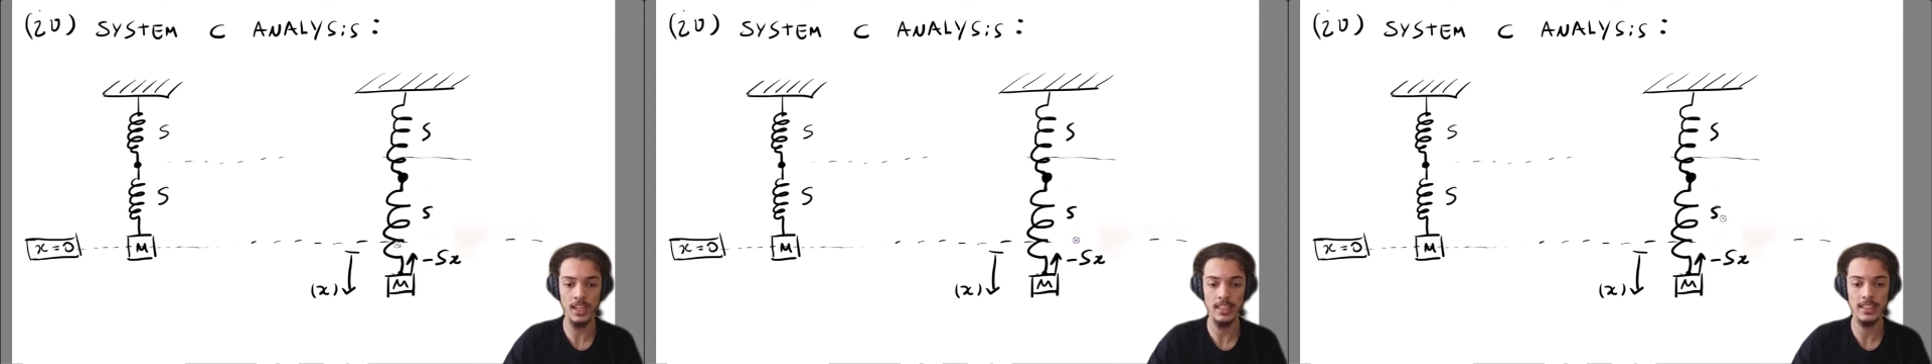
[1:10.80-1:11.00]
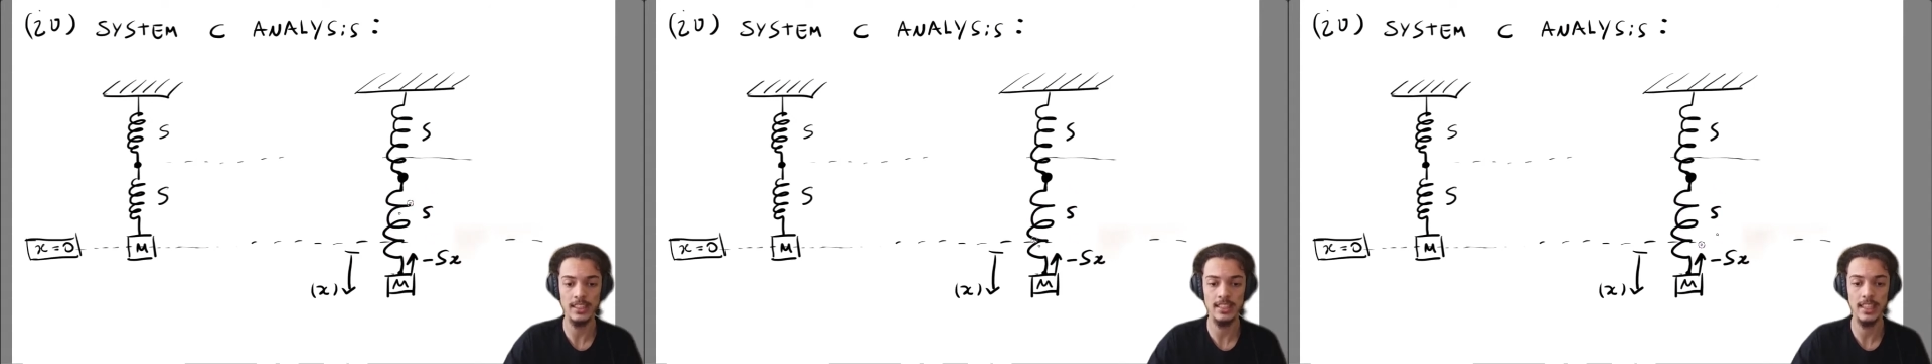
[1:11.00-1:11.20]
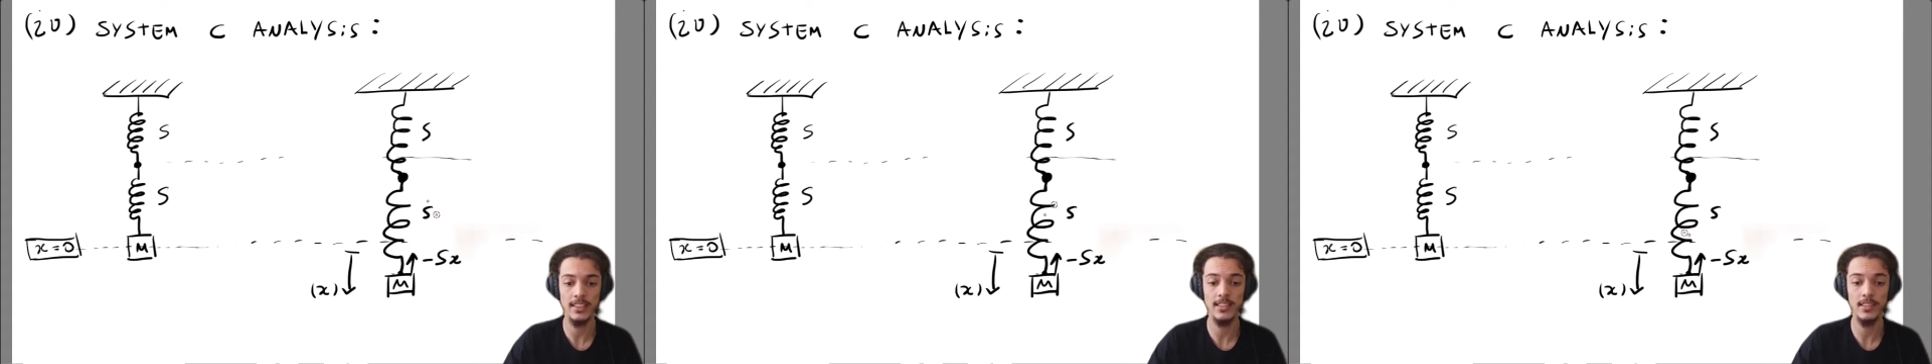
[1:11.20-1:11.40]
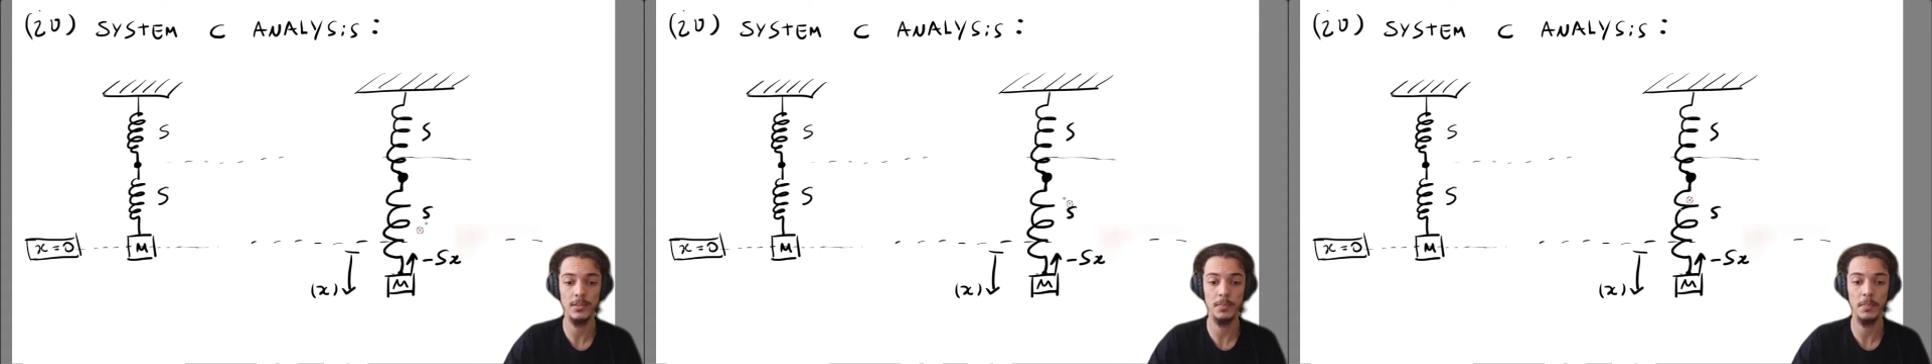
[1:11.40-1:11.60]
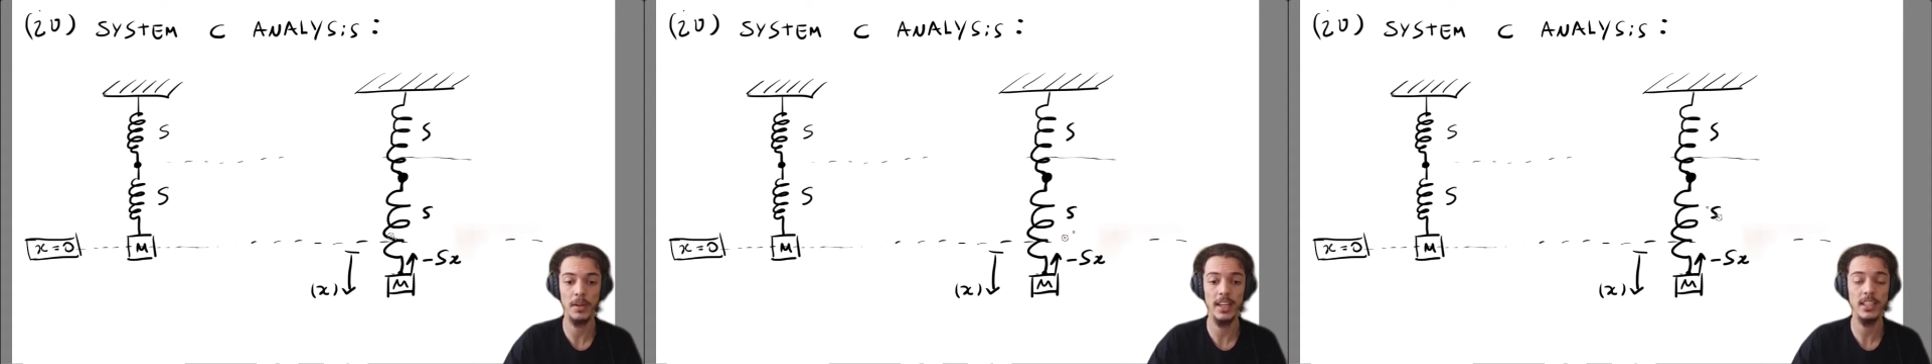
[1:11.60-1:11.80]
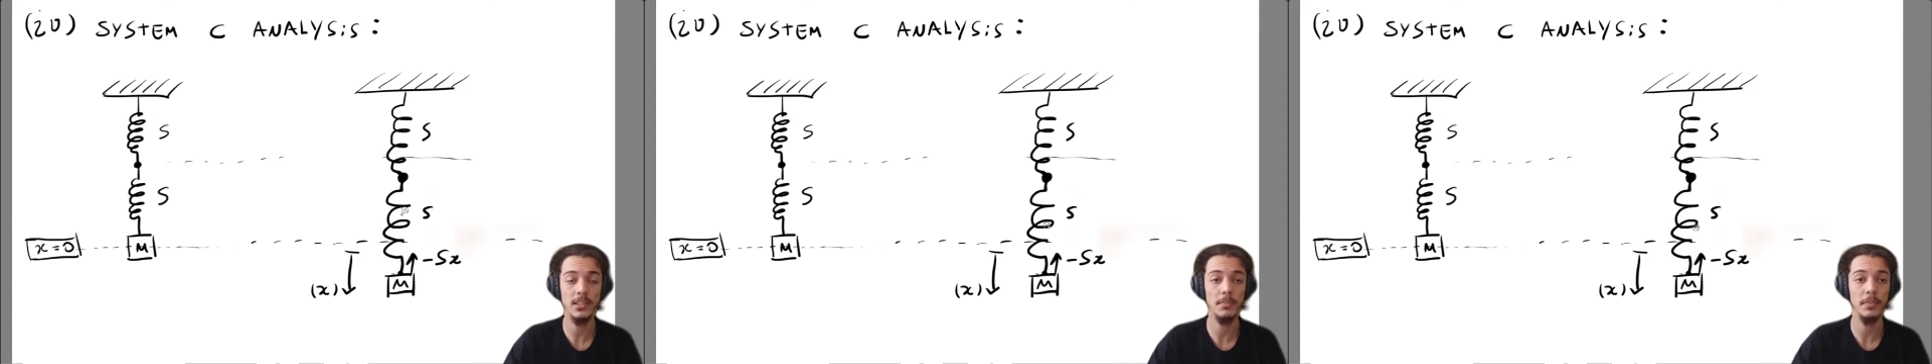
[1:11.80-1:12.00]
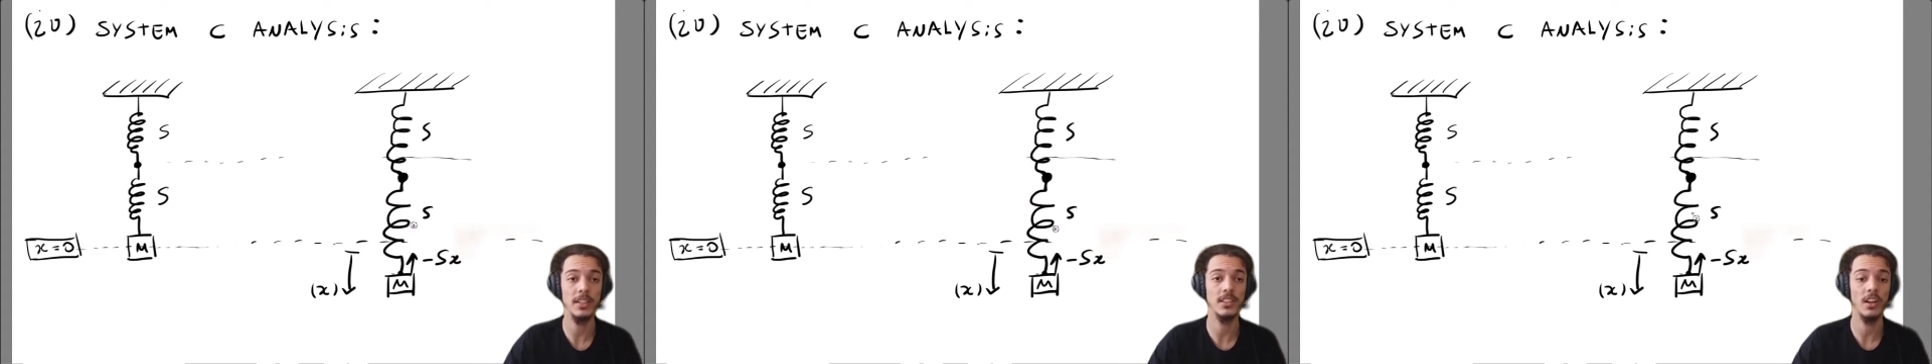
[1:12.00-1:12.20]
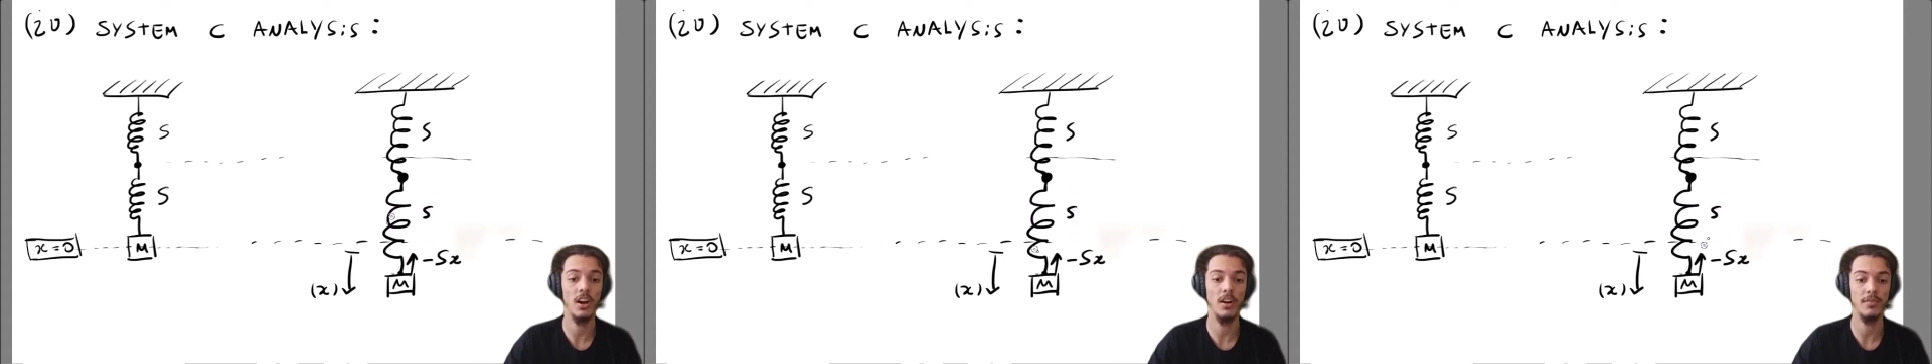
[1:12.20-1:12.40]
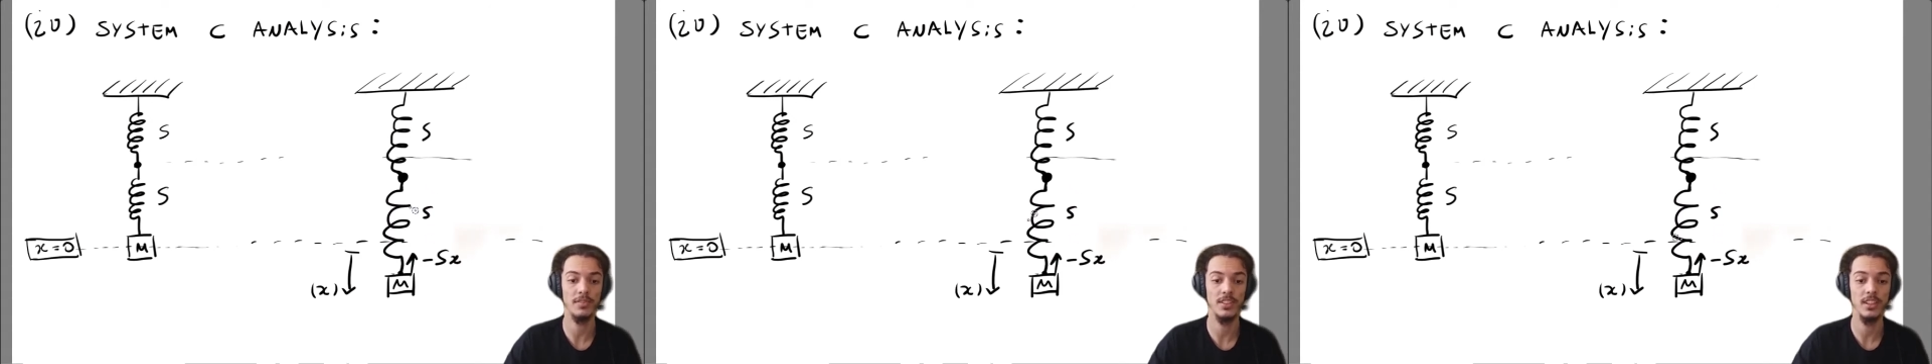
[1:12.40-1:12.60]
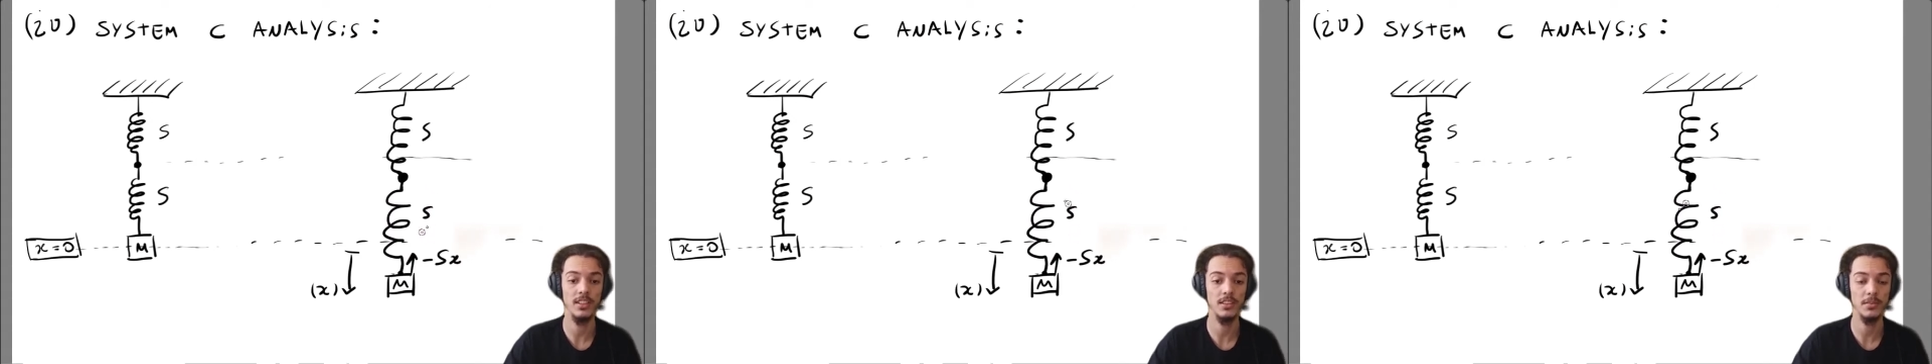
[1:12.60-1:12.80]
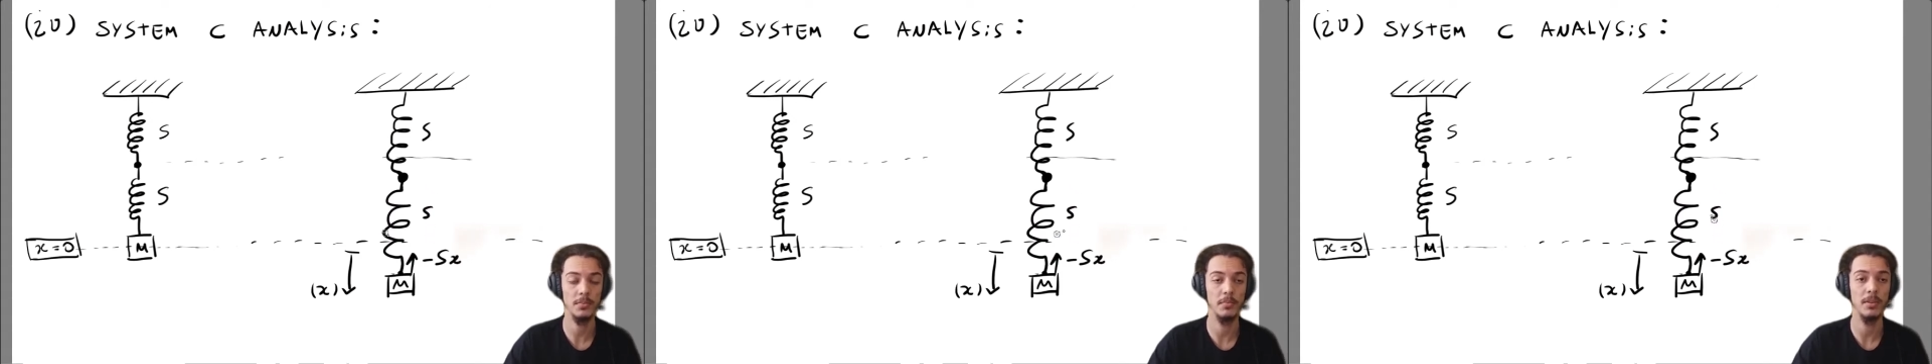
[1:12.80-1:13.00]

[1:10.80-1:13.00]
the displacement of this